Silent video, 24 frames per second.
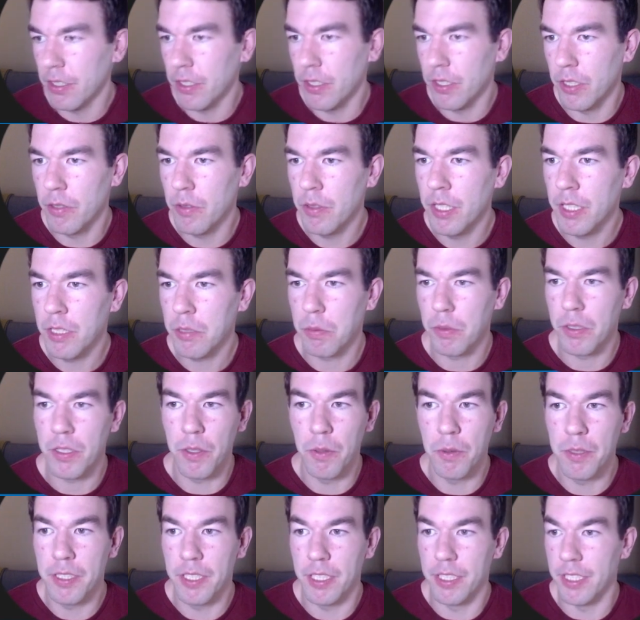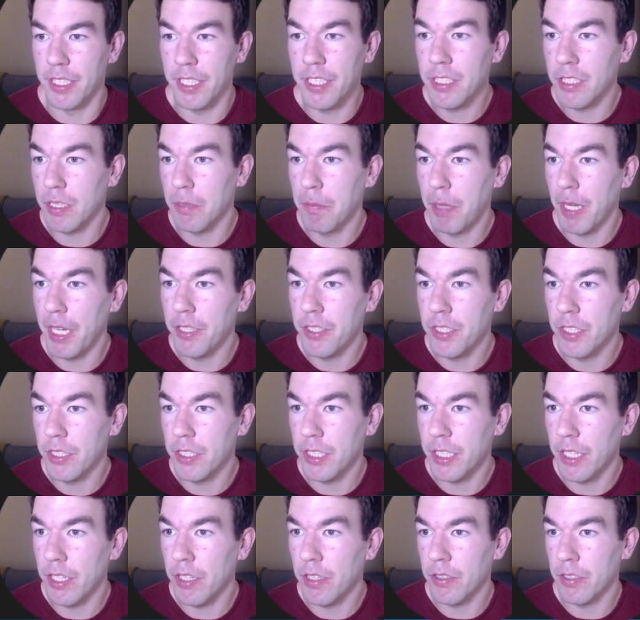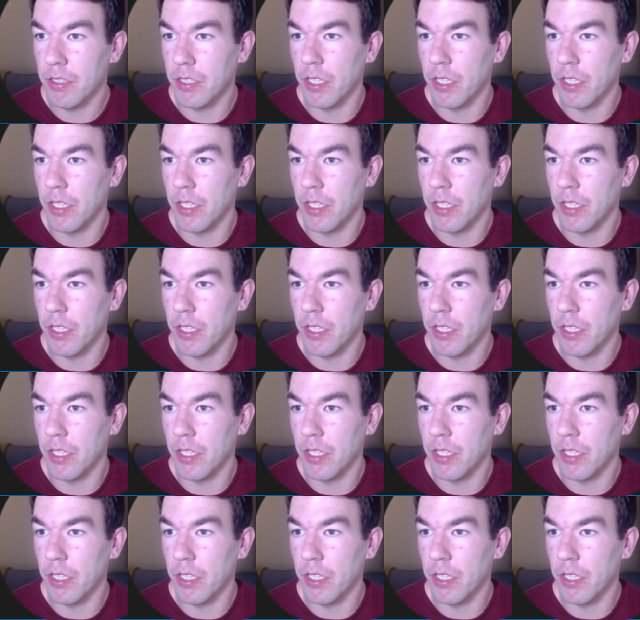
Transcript: To do this, we're going to need some pages here.